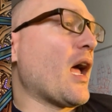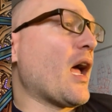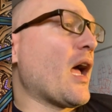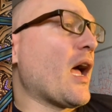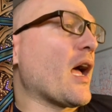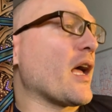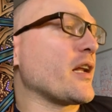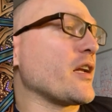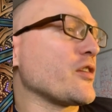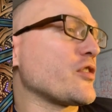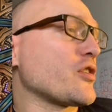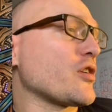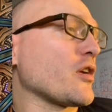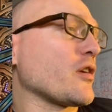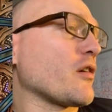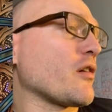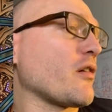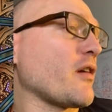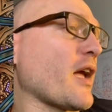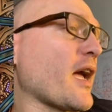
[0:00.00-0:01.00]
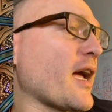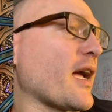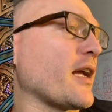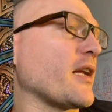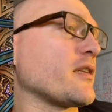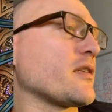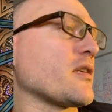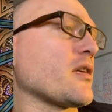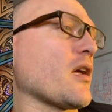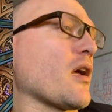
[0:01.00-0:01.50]
And it should
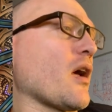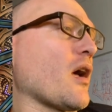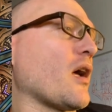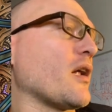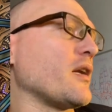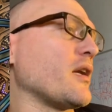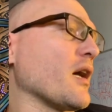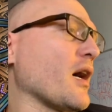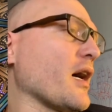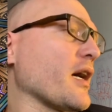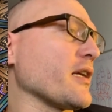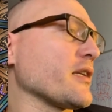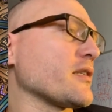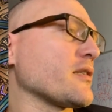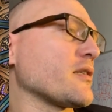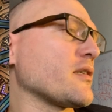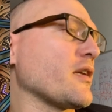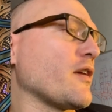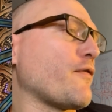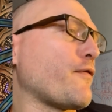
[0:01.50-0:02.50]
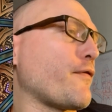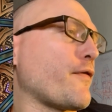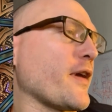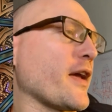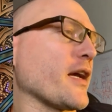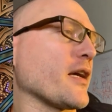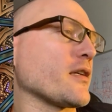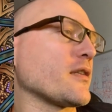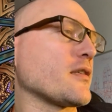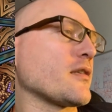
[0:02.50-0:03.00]
create a nice
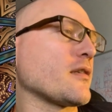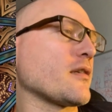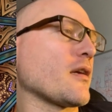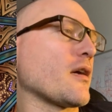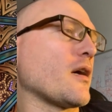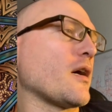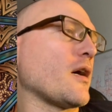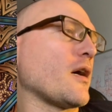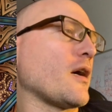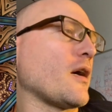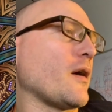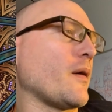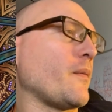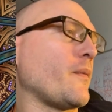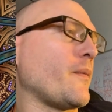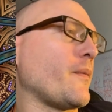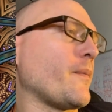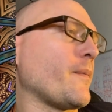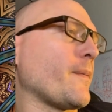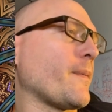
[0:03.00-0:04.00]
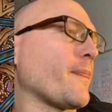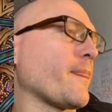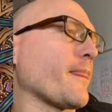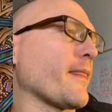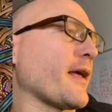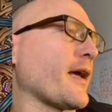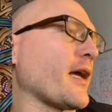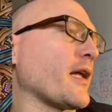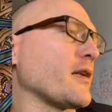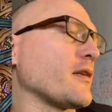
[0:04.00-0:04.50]
effect, and
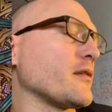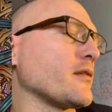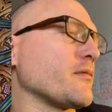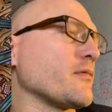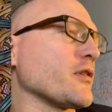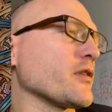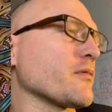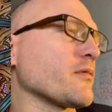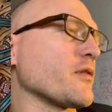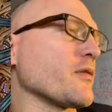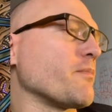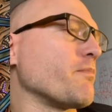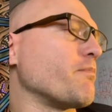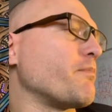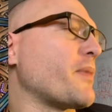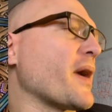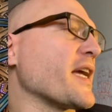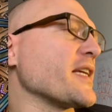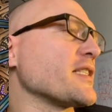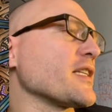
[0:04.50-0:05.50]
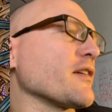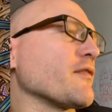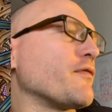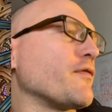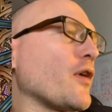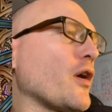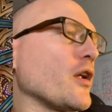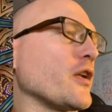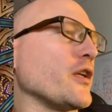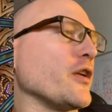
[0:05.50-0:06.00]
just some basic
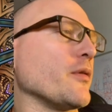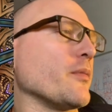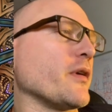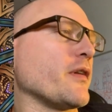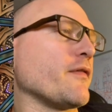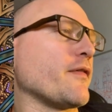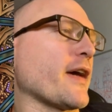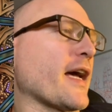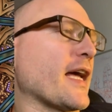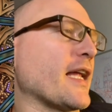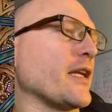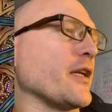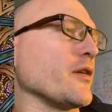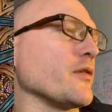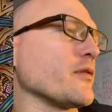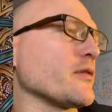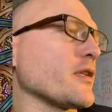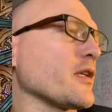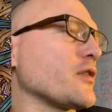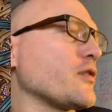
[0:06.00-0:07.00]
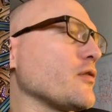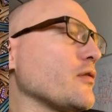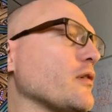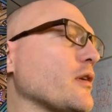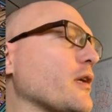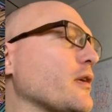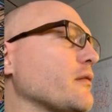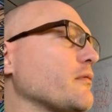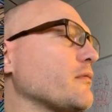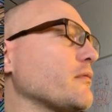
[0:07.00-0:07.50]
volume and values that you
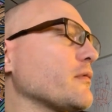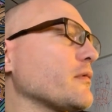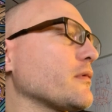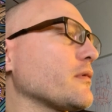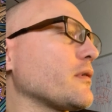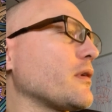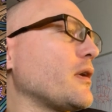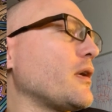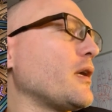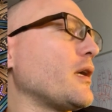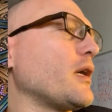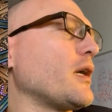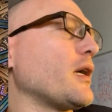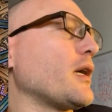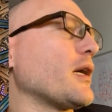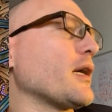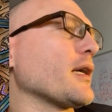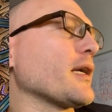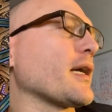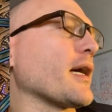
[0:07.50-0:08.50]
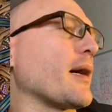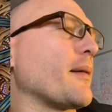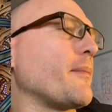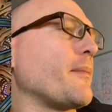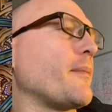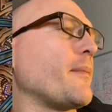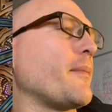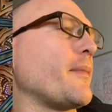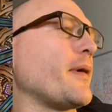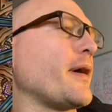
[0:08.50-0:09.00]
can
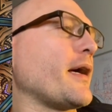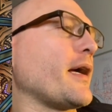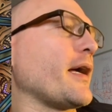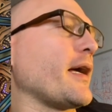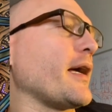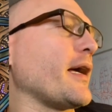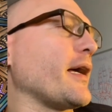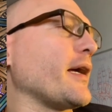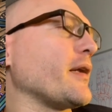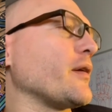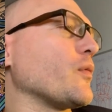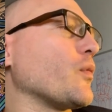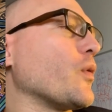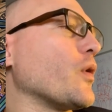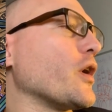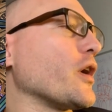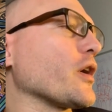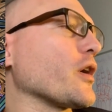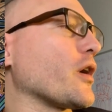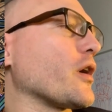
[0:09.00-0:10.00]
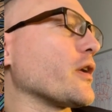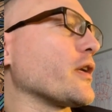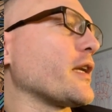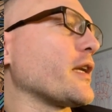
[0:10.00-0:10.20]
come and work on